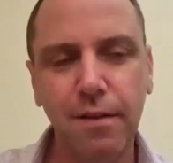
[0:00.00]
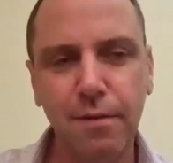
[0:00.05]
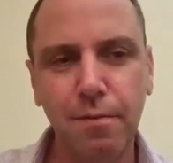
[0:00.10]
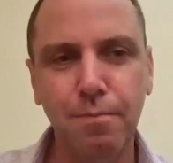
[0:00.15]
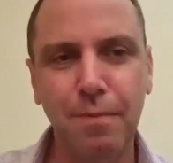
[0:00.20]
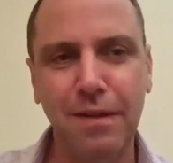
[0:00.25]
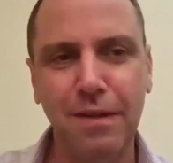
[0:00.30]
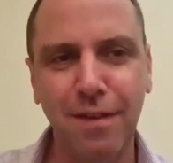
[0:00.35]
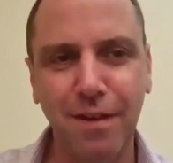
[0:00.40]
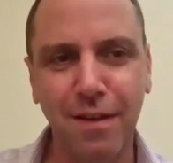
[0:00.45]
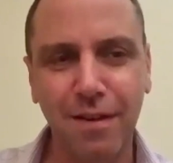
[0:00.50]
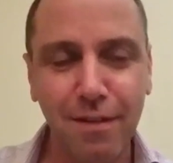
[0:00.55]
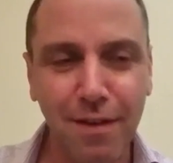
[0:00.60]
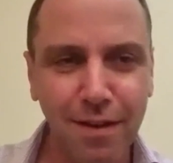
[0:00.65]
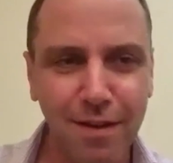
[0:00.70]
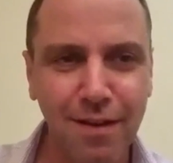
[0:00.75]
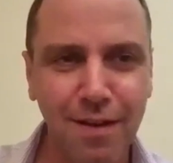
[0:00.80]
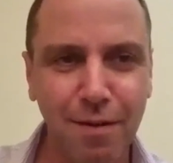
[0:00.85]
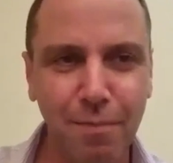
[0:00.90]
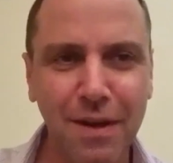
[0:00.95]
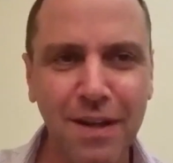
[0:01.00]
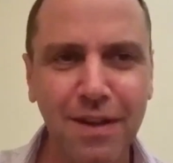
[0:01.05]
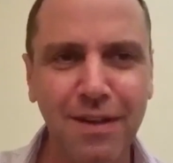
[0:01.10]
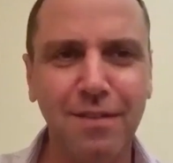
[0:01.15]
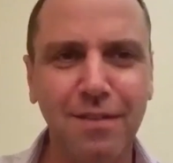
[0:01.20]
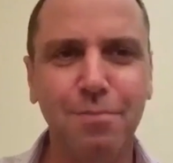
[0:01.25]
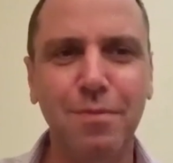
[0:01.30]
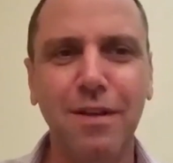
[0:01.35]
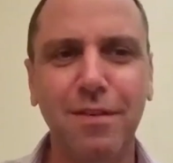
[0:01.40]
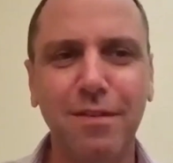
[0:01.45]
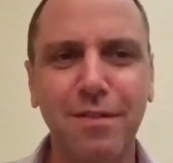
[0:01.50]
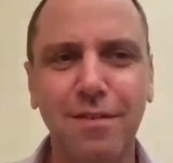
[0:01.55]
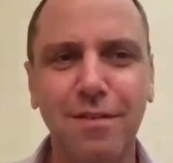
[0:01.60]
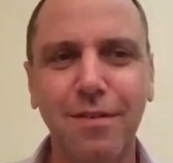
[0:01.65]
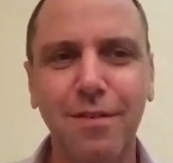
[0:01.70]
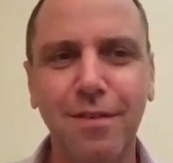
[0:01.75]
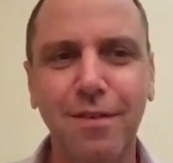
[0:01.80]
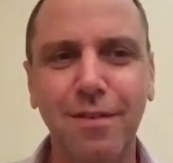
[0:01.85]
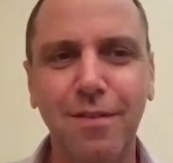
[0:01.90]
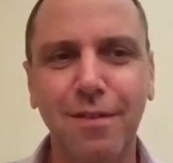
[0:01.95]
it matters a bit, but
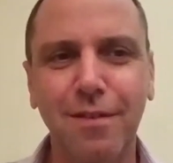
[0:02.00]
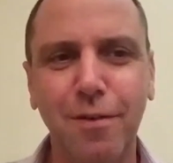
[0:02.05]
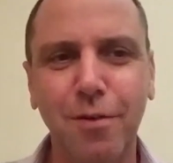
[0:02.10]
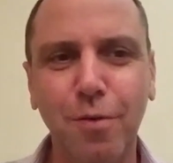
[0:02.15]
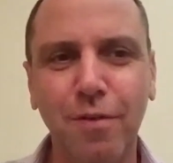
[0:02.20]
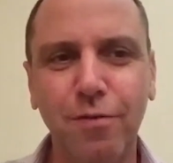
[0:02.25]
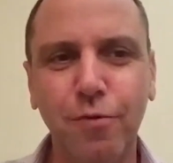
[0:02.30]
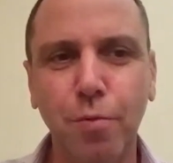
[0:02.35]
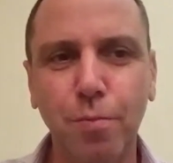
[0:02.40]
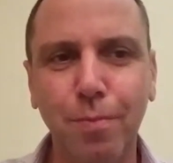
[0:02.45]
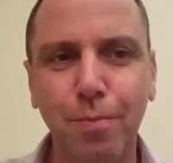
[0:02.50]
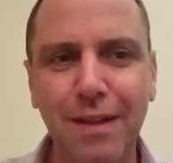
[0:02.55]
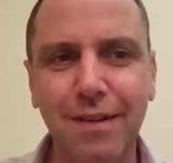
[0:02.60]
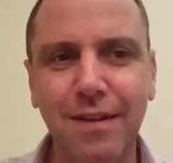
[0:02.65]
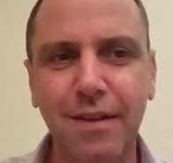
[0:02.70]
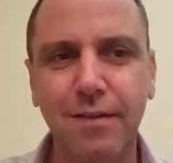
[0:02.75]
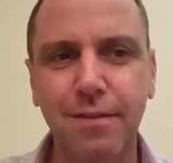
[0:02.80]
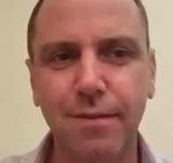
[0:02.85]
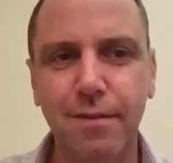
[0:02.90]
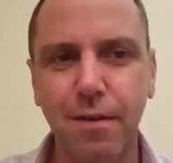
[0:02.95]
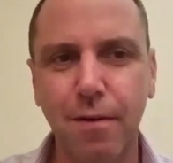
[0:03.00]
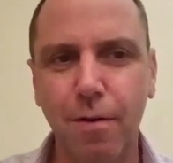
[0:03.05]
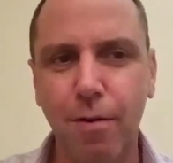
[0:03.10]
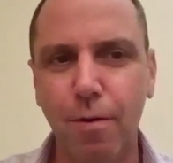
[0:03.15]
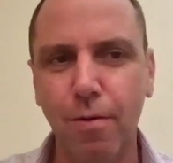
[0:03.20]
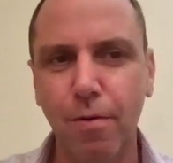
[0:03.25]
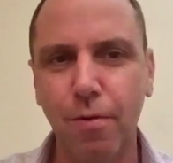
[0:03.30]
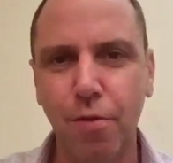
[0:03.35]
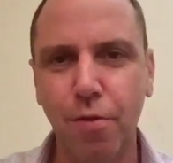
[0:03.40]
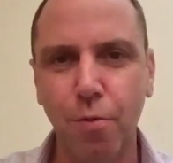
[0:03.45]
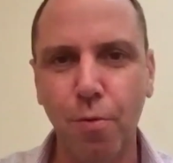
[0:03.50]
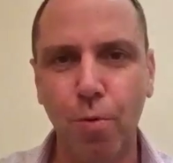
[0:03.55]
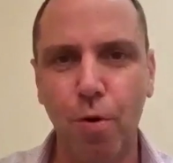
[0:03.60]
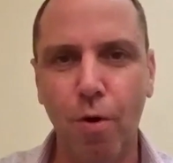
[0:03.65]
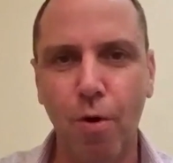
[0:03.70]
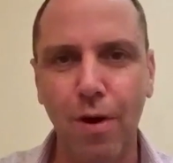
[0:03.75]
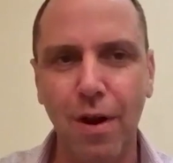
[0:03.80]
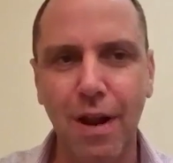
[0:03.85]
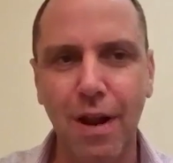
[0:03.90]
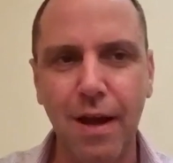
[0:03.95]
you have to build it all through
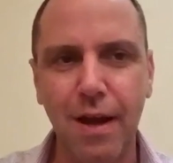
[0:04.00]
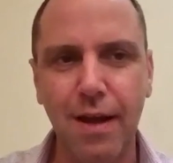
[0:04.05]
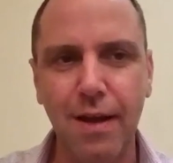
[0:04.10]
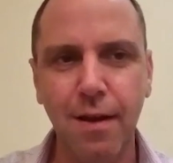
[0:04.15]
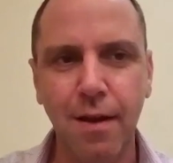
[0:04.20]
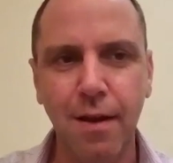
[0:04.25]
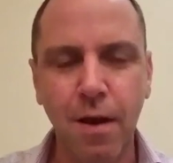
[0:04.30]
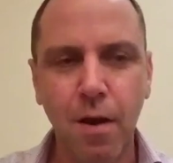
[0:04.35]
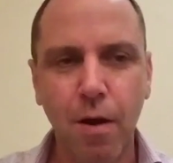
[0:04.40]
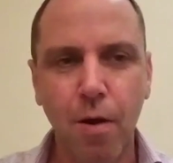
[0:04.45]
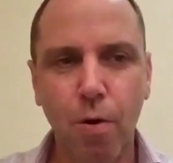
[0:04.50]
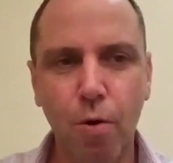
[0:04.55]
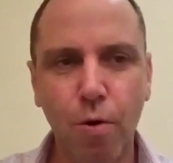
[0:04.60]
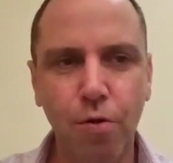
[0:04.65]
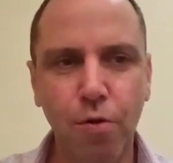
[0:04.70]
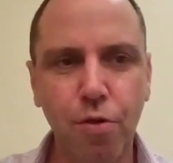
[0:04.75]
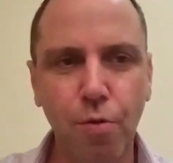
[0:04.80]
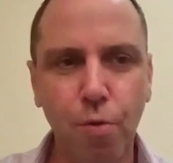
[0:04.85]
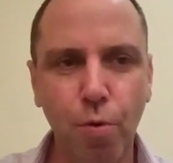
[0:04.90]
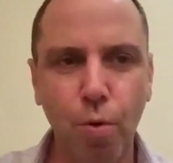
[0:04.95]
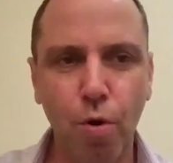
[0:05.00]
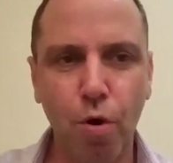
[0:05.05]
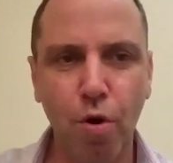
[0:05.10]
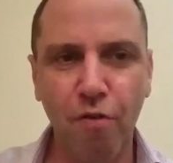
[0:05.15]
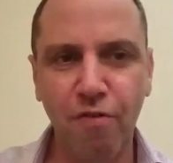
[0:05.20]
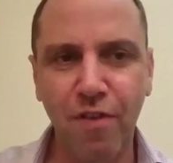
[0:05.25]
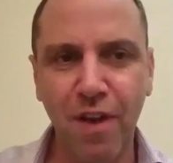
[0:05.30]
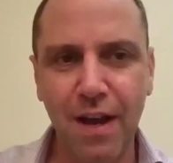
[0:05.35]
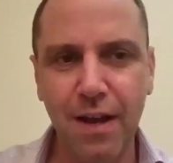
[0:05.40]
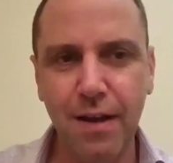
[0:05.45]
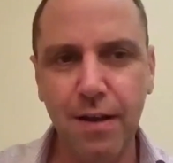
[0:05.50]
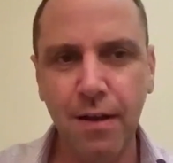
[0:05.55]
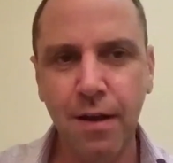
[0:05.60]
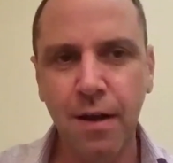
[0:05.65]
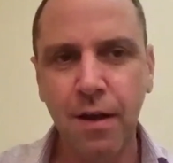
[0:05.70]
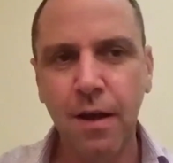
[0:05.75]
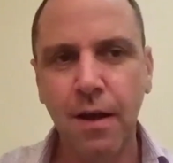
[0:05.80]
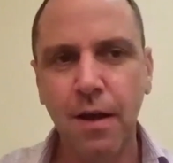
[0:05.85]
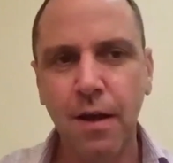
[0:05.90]
online or through offline.